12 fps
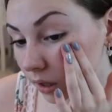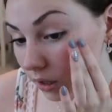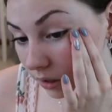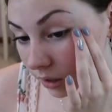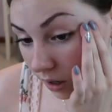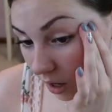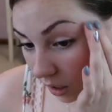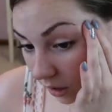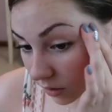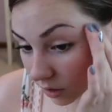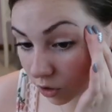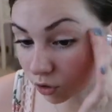like
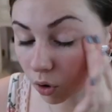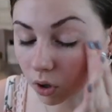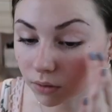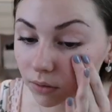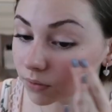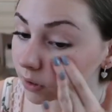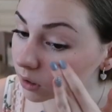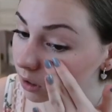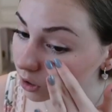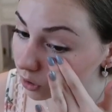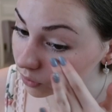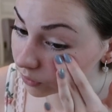nice, and you don't even feel it
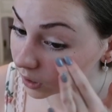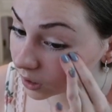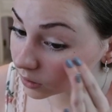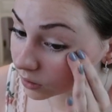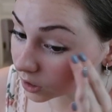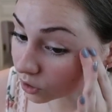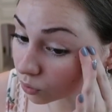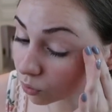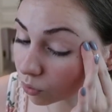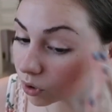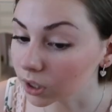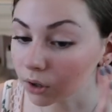on your face. It's
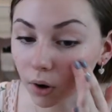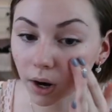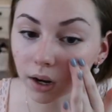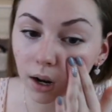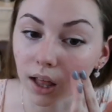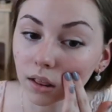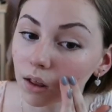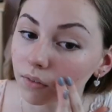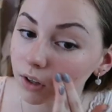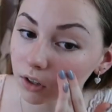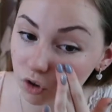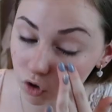really great. I love
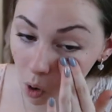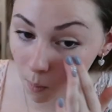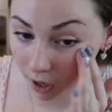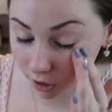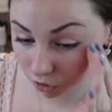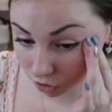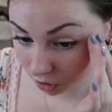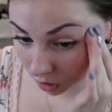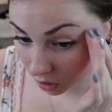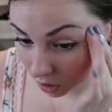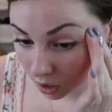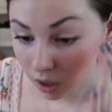it so much.
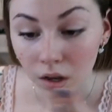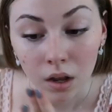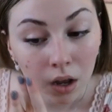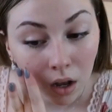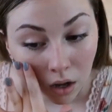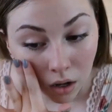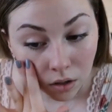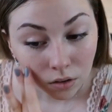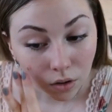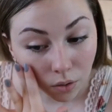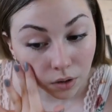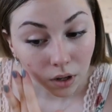
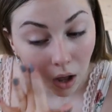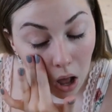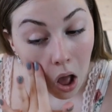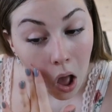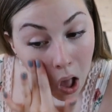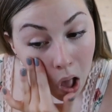So yeah.